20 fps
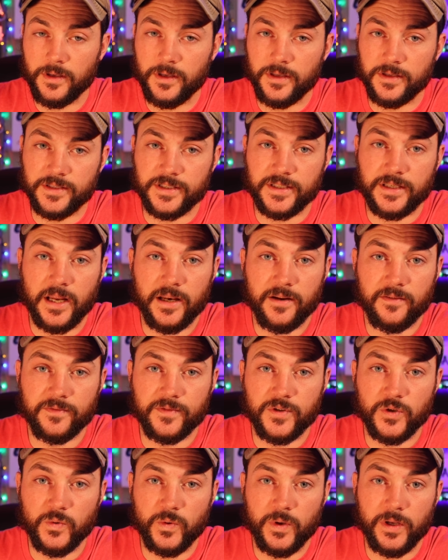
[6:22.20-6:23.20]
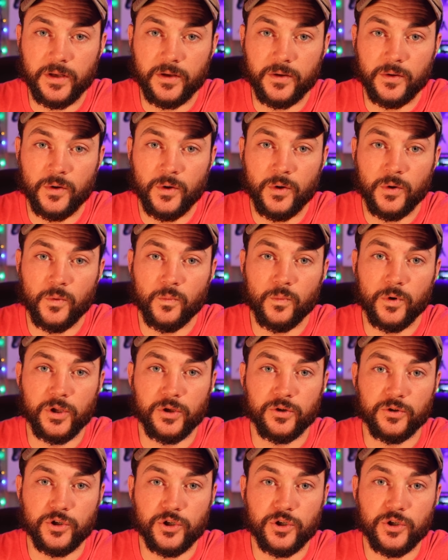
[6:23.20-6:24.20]
Instead of doing what
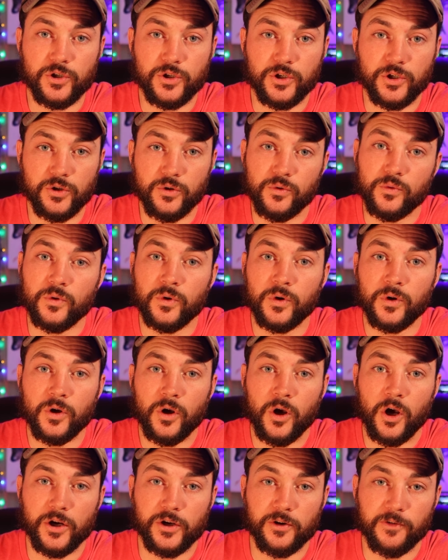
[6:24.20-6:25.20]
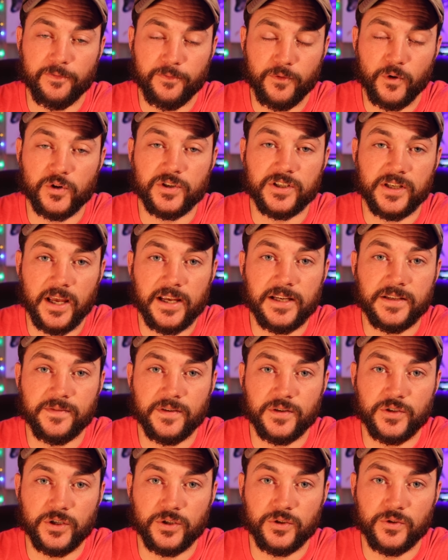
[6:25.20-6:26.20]
you should do on your first ice
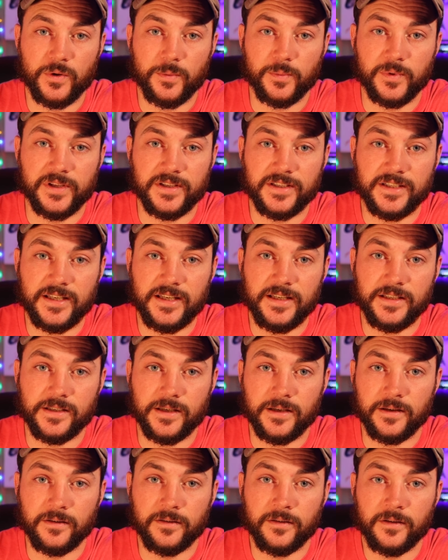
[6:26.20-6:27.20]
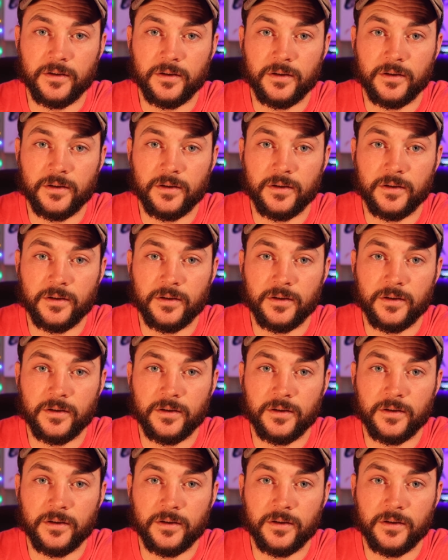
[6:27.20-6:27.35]
fishing trip of the season,